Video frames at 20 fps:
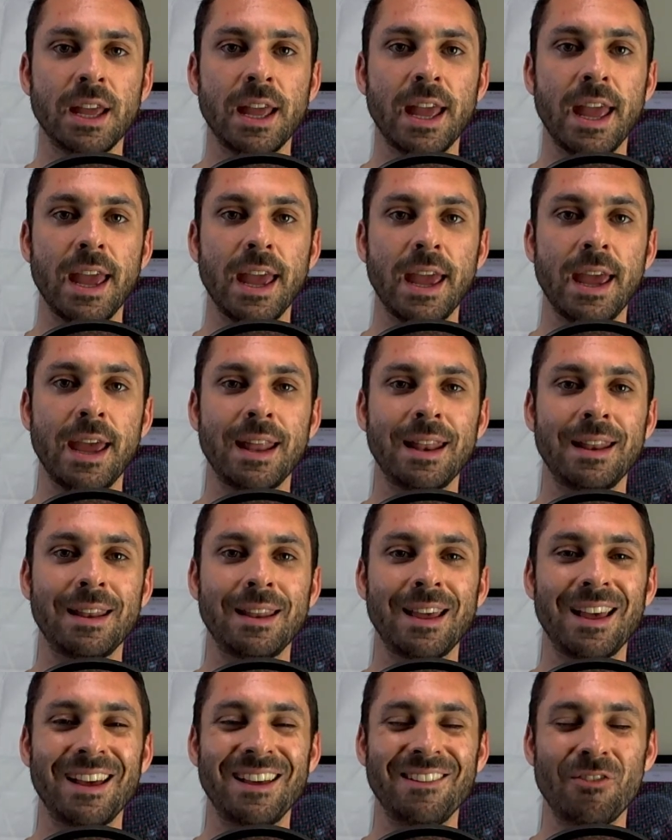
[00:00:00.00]

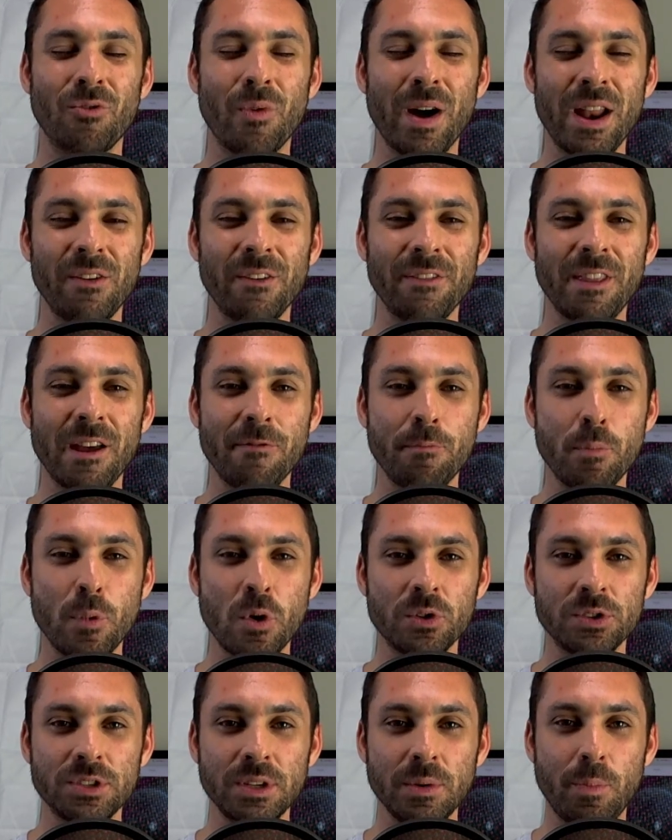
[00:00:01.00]
and one of the
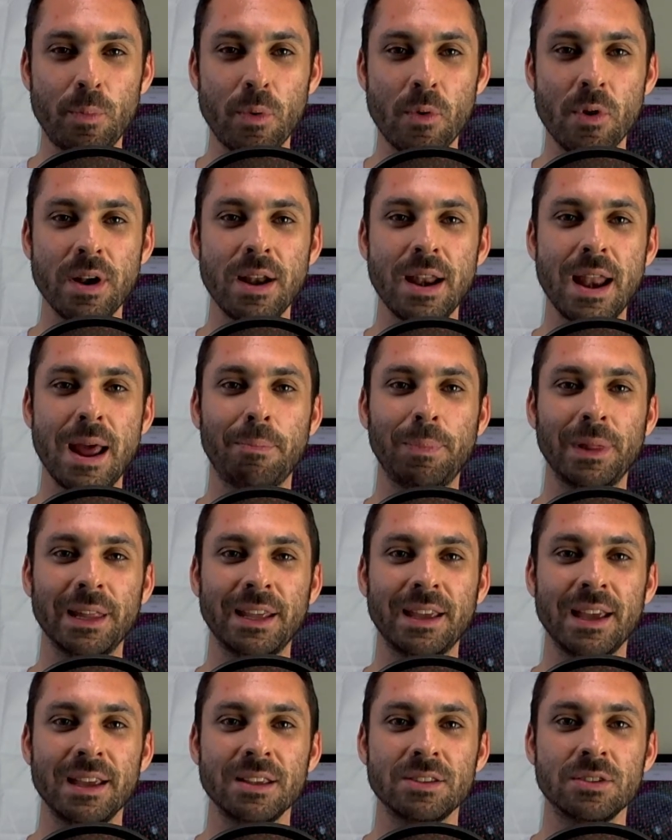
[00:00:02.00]
most important
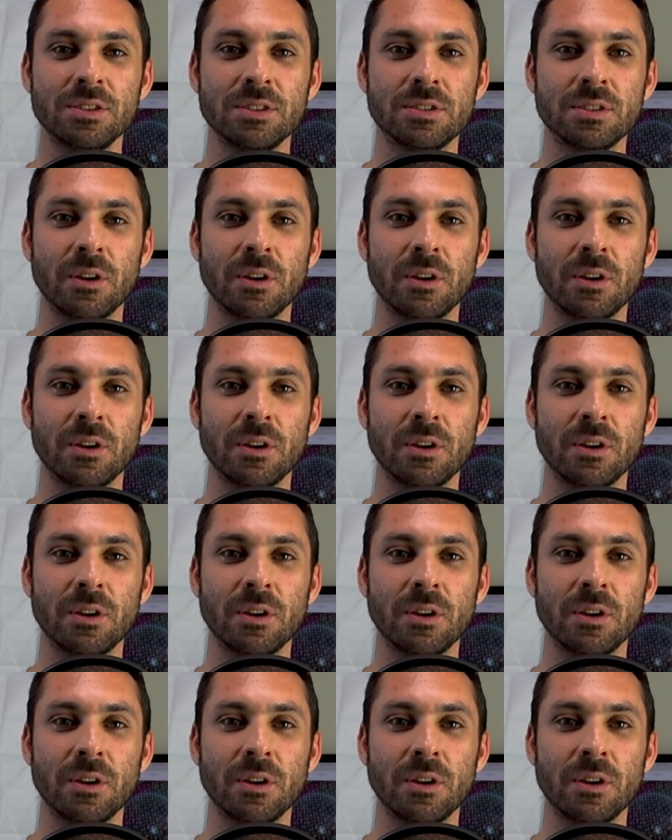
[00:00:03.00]
applications